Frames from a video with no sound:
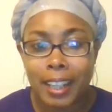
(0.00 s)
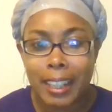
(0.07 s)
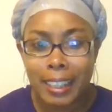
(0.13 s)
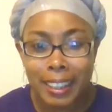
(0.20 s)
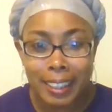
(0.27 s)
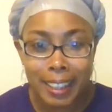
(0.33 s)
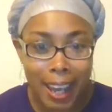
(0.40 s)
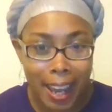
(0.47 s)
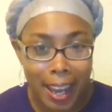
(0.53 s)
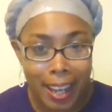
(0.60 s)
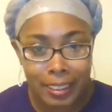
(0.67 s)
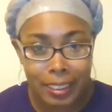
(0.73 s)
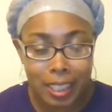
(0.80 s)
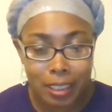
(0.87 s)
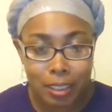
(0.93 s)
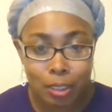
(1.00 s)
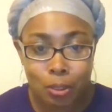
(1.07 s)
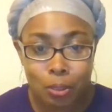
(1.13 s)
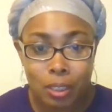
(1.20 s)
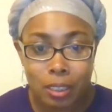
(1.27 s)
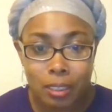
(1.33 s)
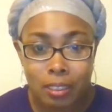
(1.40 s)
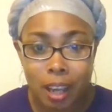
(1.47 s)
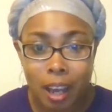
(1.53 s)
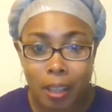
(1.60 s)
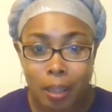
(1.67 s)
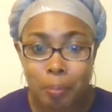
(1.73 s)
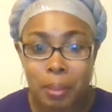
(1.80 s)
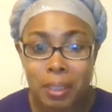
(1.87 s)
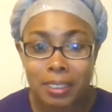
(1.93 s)
They get access to these
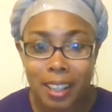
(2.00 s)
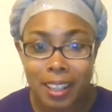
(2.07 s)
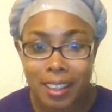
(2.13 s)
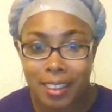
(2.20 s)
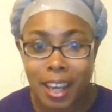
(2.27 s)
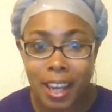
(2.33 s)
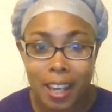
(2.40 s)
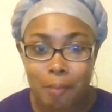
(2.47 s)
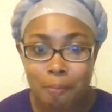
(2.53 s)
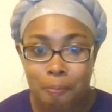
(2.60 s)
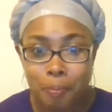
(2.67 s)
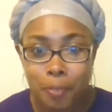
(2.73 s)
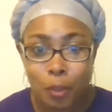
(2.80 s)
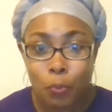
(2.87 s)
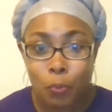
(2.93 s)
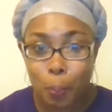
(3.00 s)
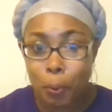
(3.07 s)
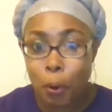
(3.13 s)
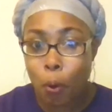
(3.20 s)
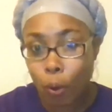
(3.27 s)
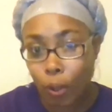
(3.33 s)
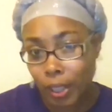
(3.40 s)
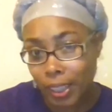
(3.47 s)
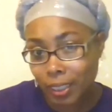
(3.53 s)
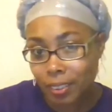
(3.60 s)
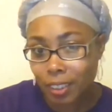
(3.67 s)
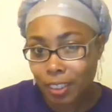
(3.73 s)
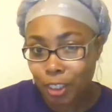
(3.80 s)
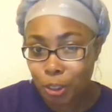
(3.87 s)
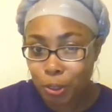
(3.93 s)
documents and they report it
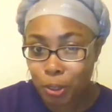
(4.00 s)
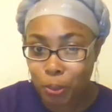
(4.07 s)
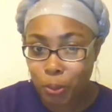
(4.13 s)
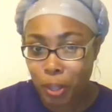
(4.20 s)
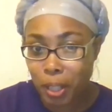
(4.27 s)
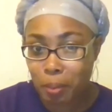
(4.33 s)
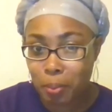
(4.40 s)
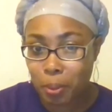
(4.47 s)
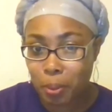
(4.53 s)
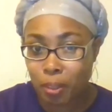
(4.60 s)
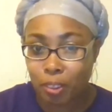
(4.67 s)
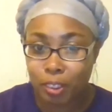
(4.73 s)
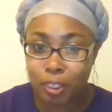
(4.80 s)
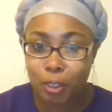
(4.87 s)
to the credit bureaus.